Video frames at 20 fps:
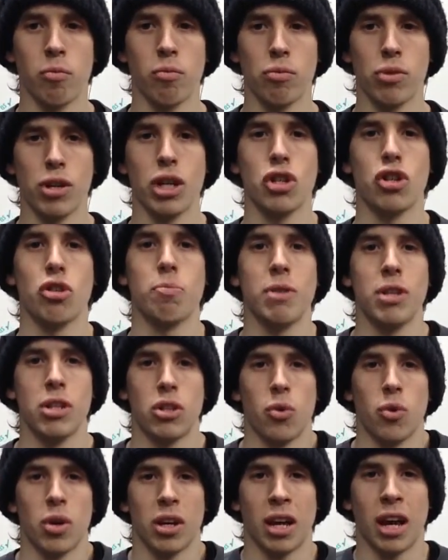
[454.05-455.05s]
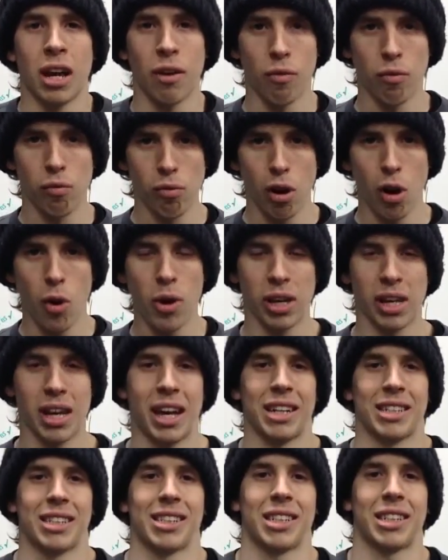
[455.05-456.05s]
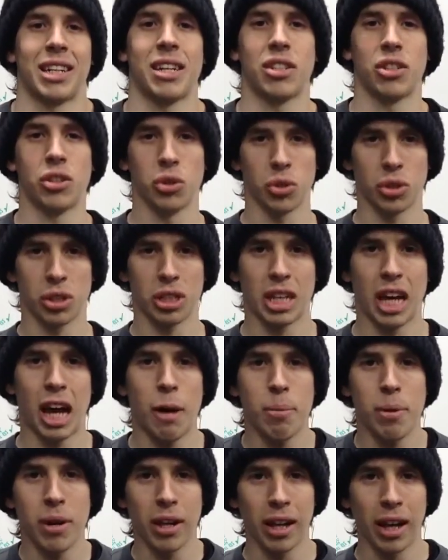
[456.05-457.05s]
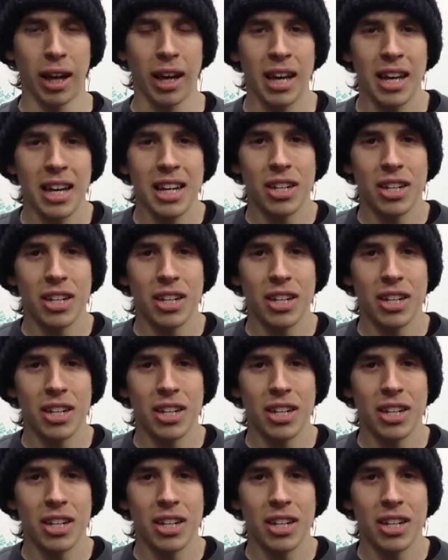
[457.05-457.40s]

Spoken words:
they should be doing kind of rowing exercises or scapular